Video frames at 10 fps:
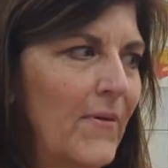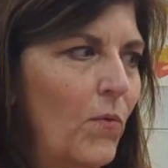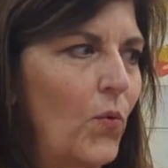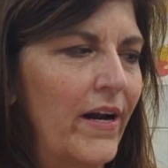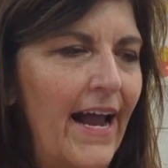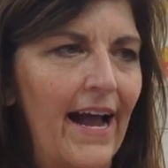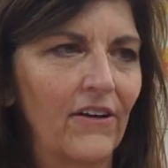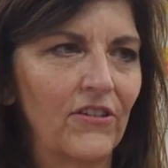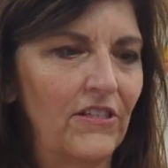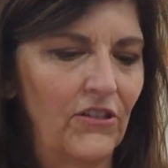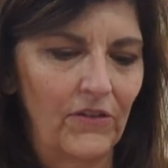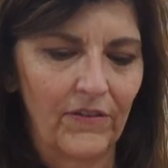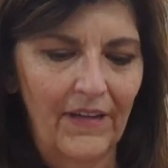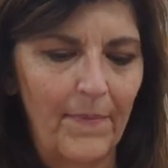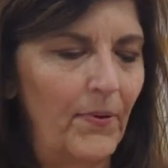What I actually do
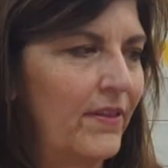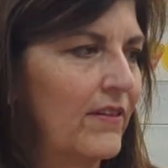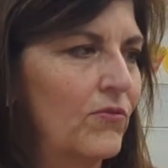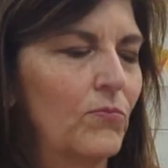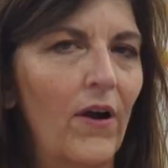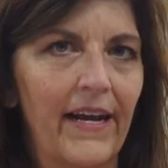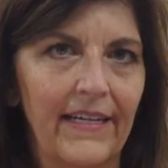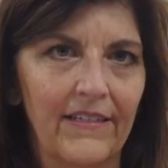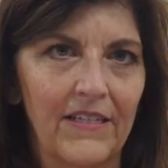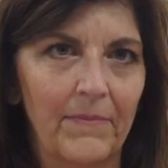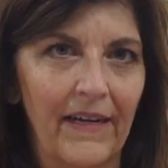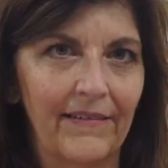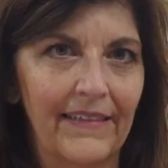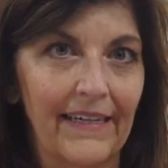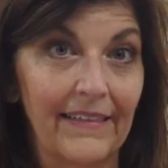is I put this right into my
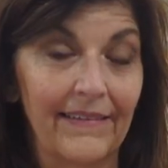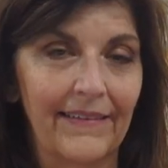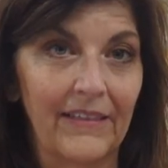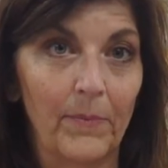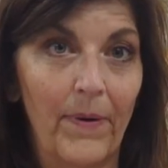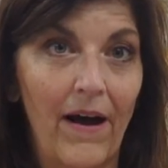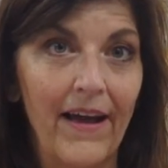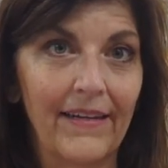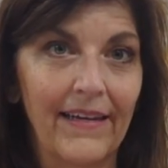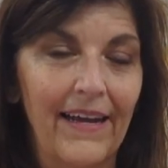stainless steel pot,